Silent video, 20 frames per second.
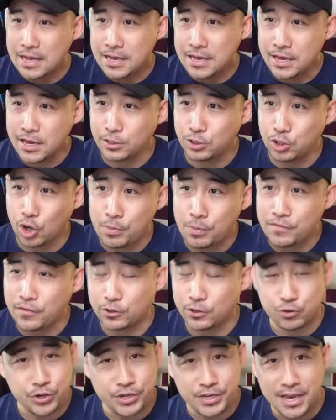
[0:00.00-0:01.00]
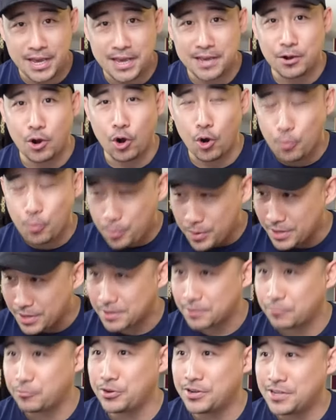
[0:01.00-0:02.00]
Here's hoping for
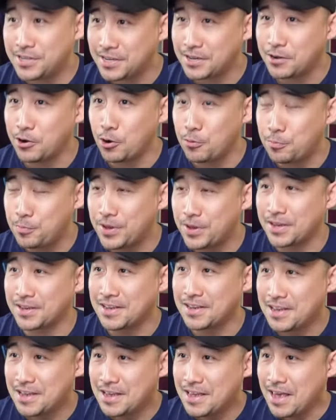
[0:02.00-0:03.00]
3K. Really hoping.